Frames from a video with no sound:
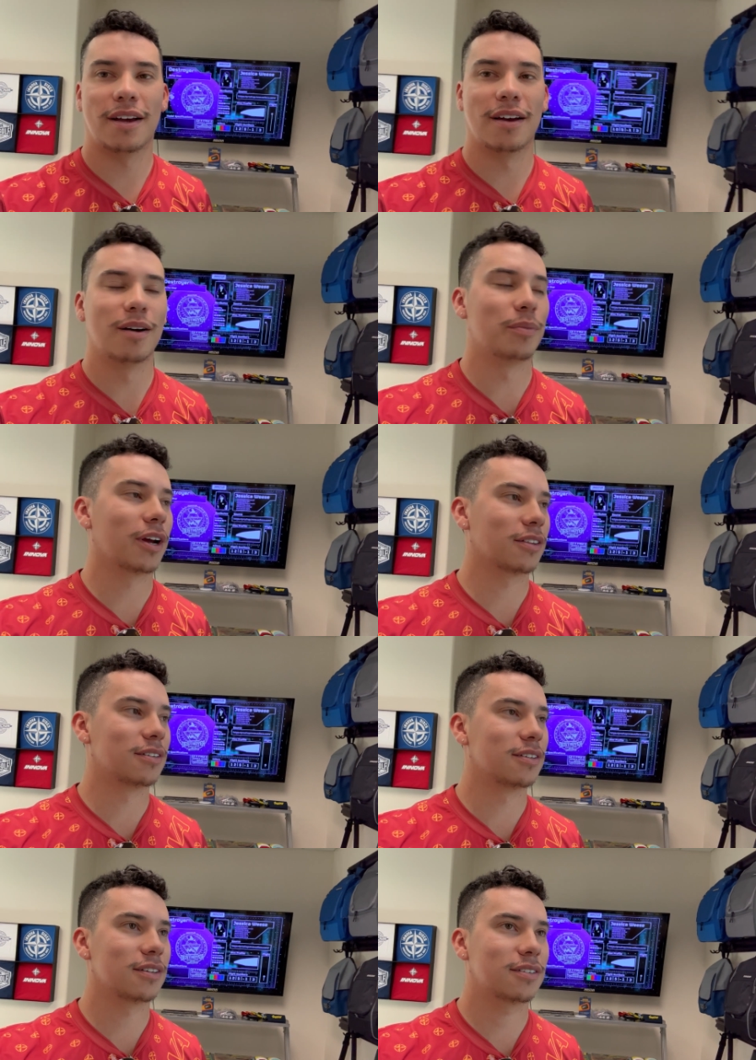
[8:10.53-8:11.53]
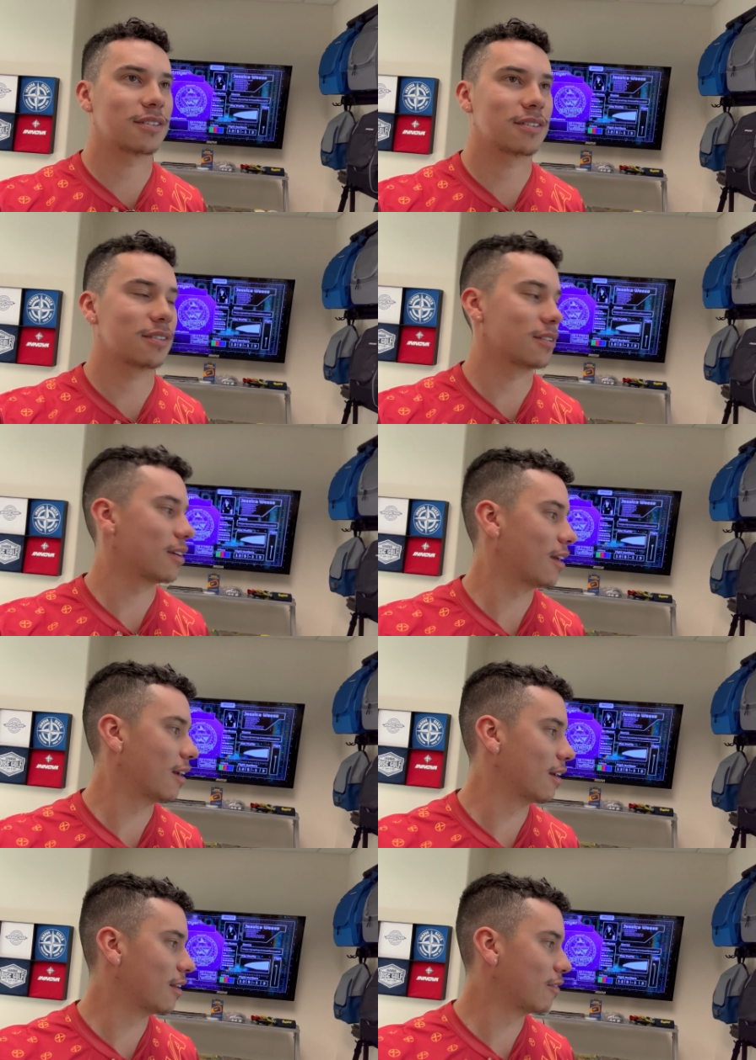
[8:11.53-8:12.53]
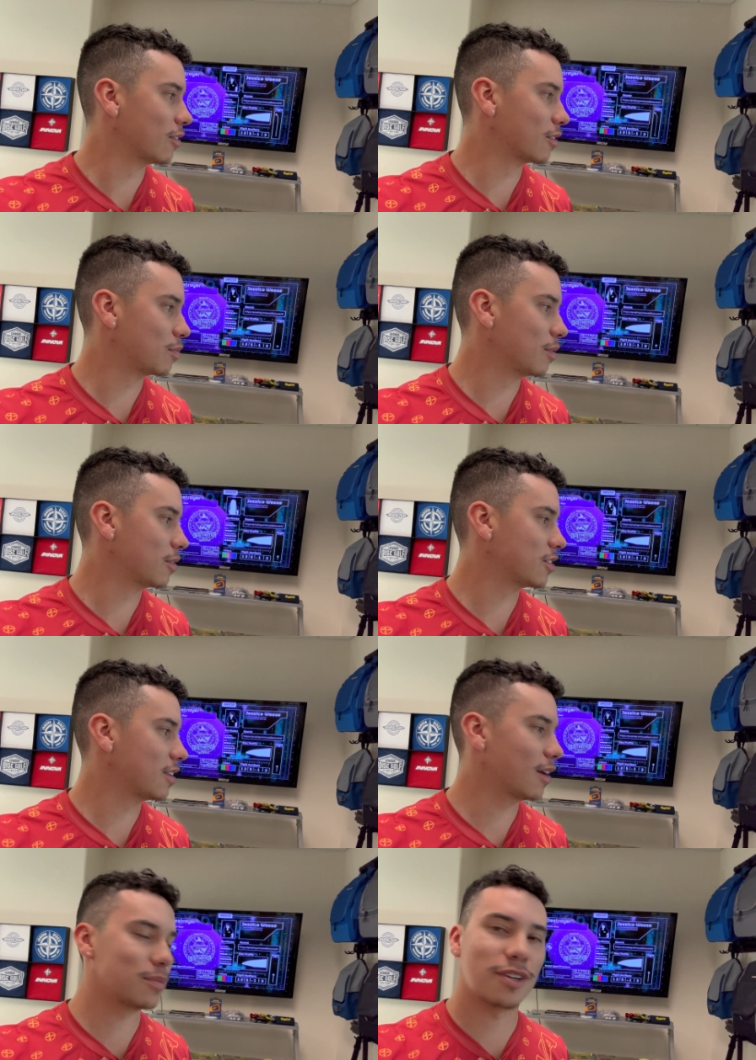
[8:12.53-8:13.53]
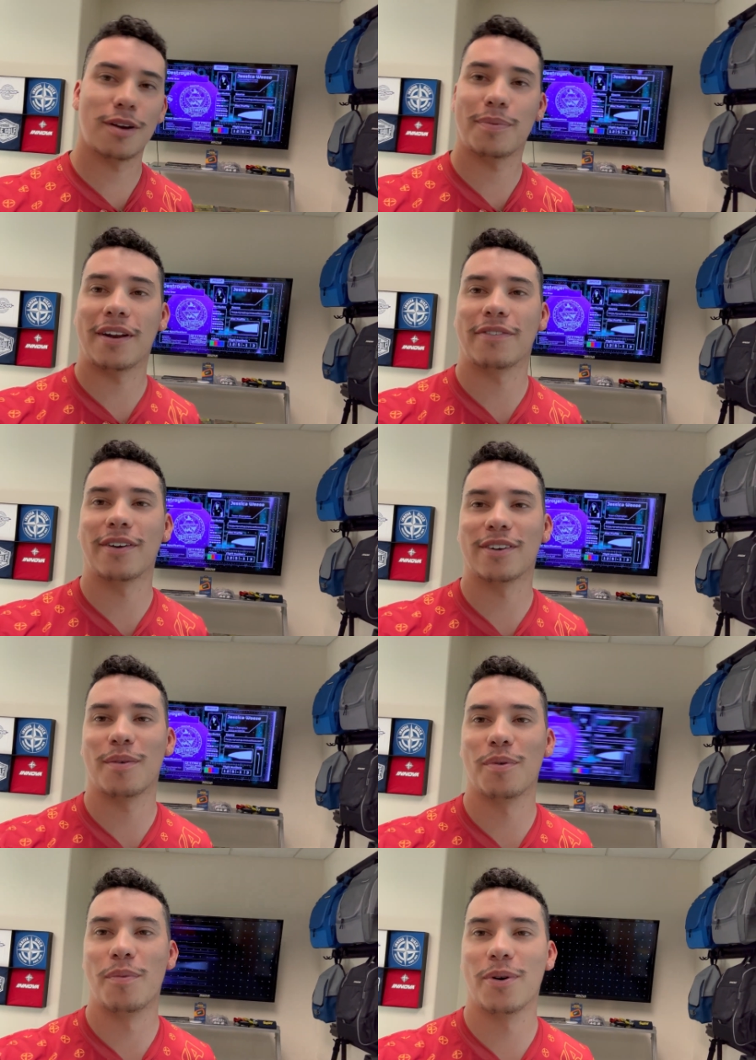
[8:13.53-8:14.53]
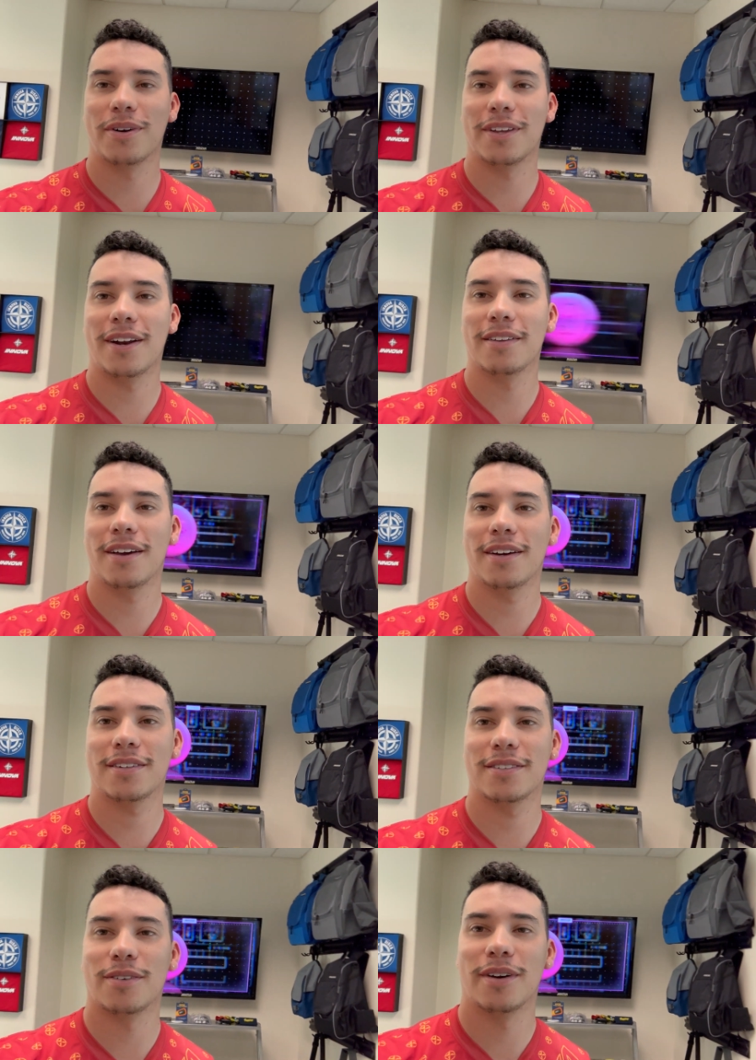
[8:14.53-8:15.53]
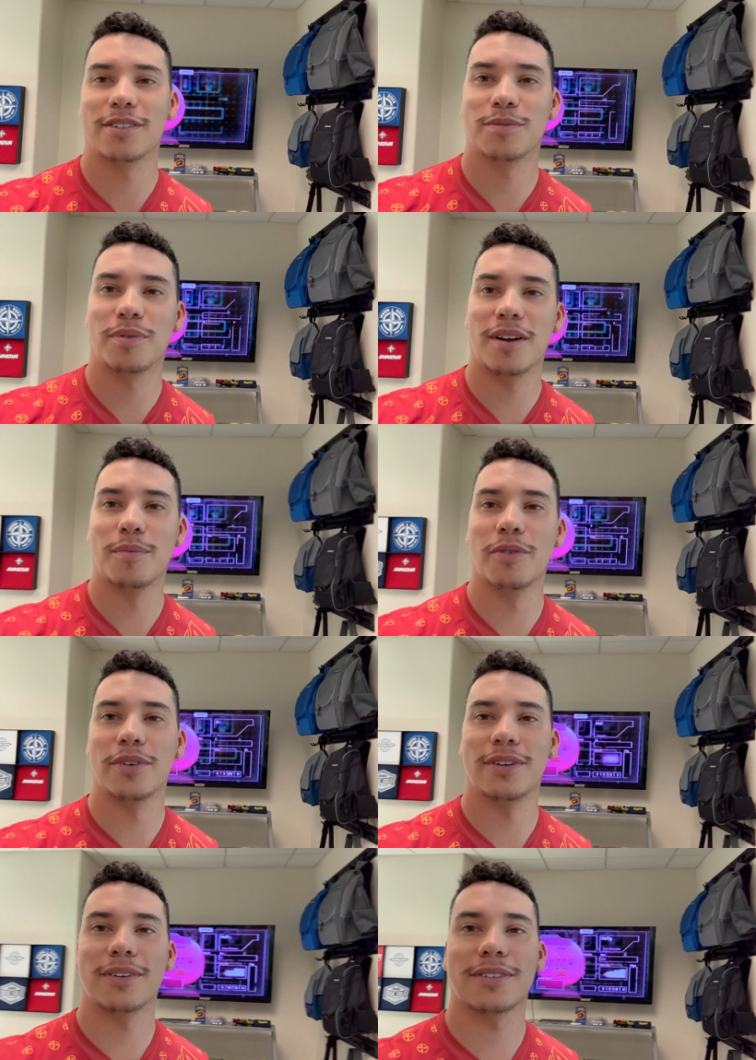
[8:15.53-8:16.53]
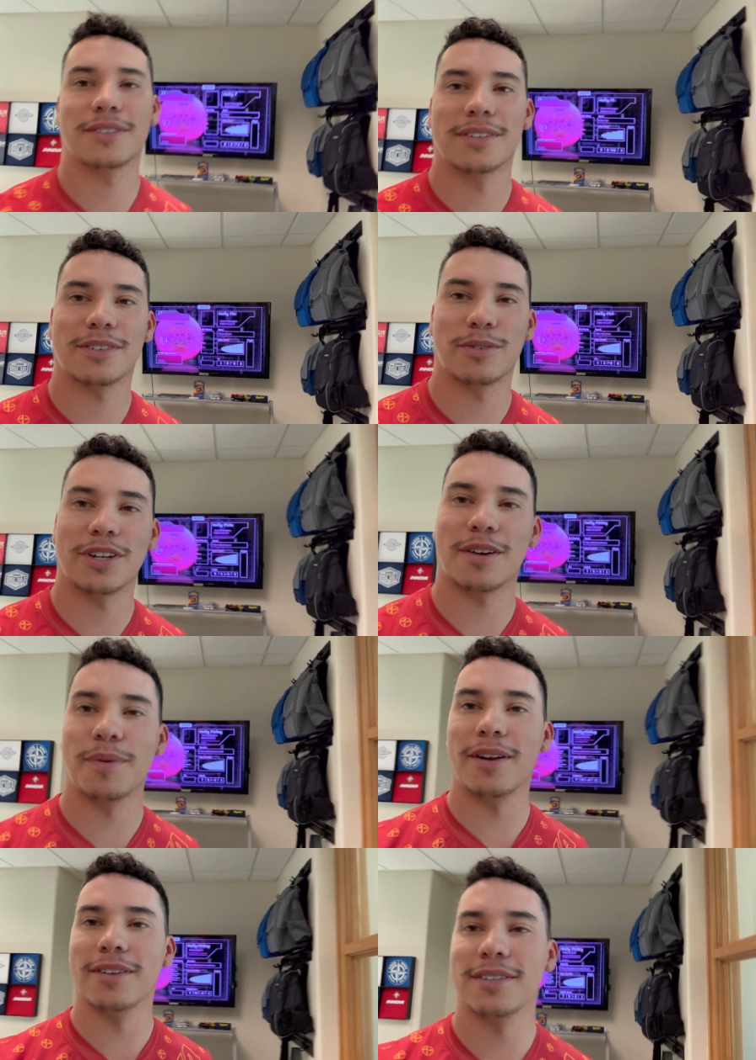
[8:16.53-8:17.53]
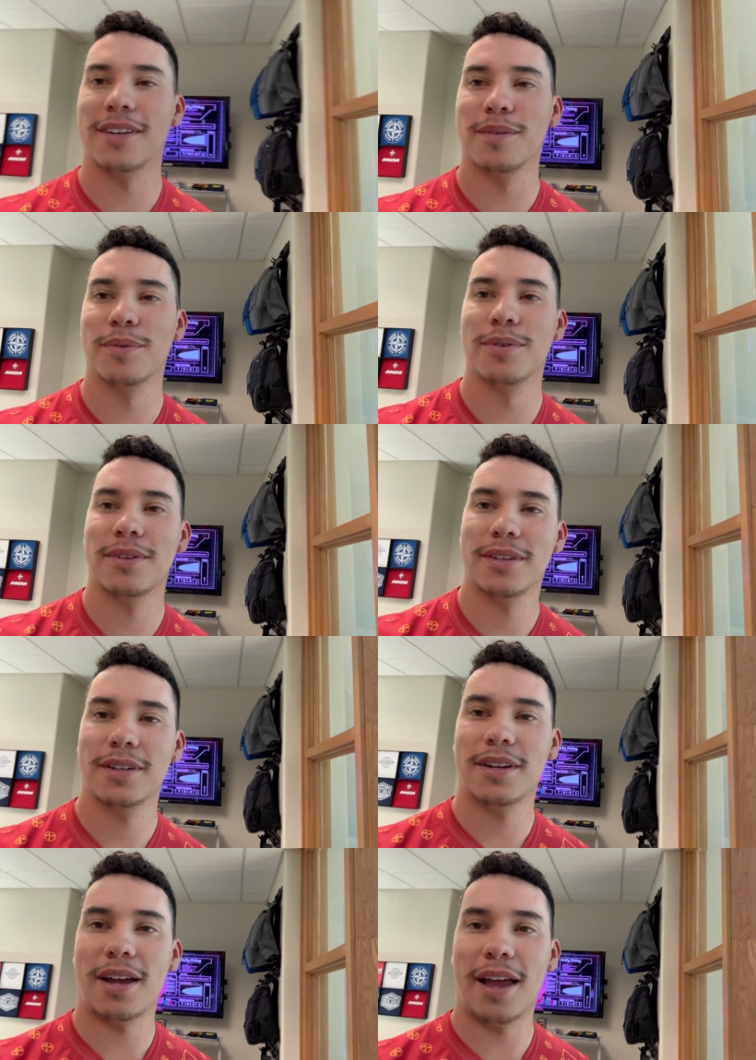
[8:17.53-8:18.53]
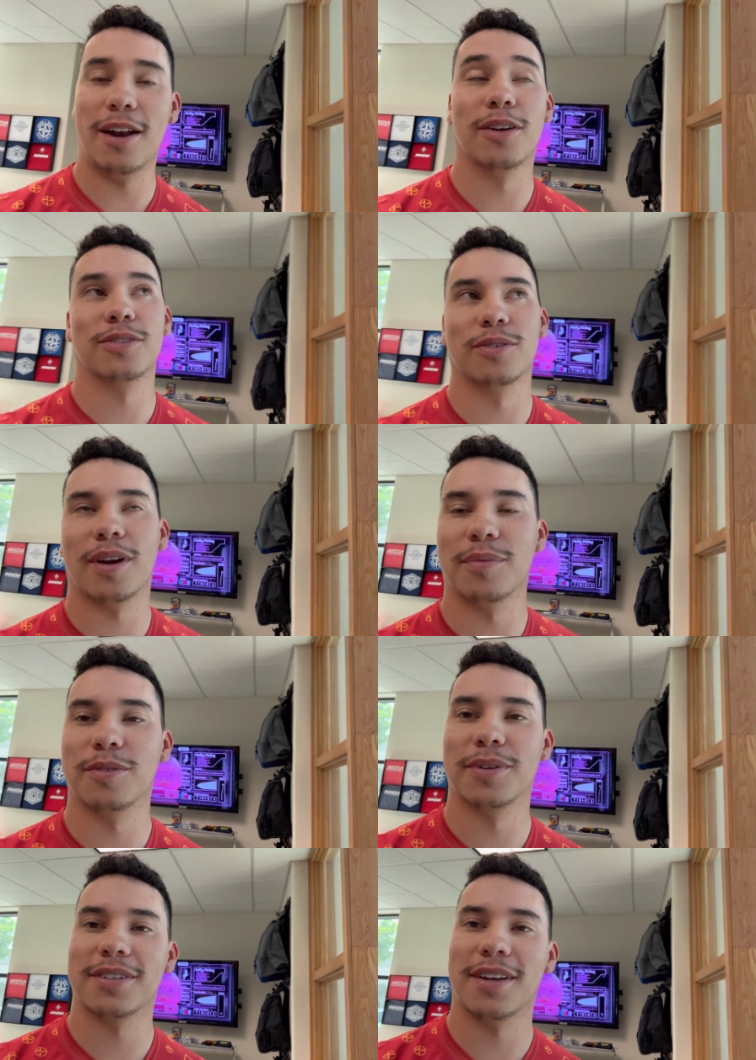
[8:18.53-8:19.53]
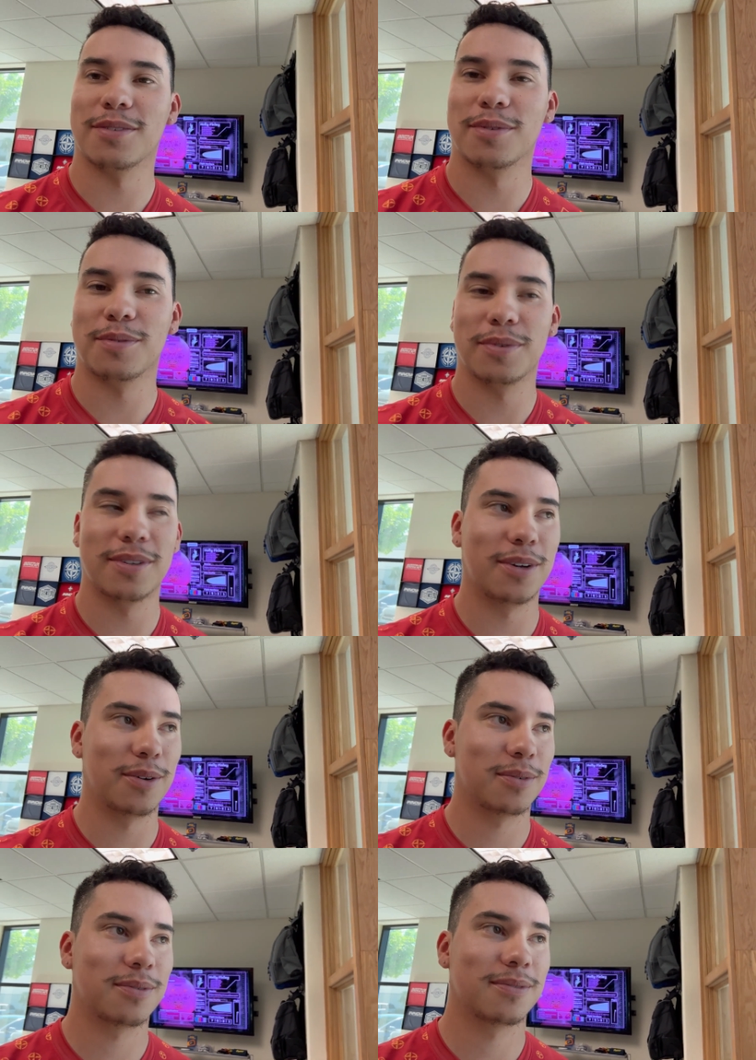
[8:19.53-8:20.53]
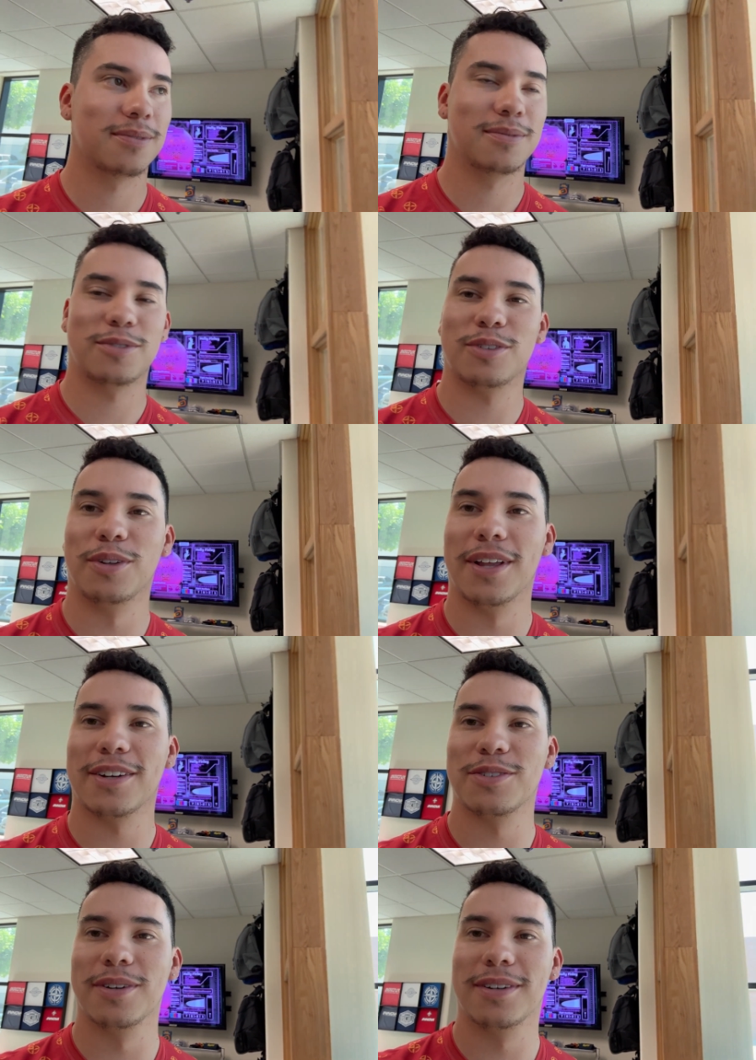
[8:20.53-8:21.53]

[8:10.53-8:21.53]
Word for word: uh, we got the discs and everything's pretty much stamped up and I found a couple more that I liked so I just brought them over here so let's go check them out on the table and also grab some accessories, but you know, it's a little extra.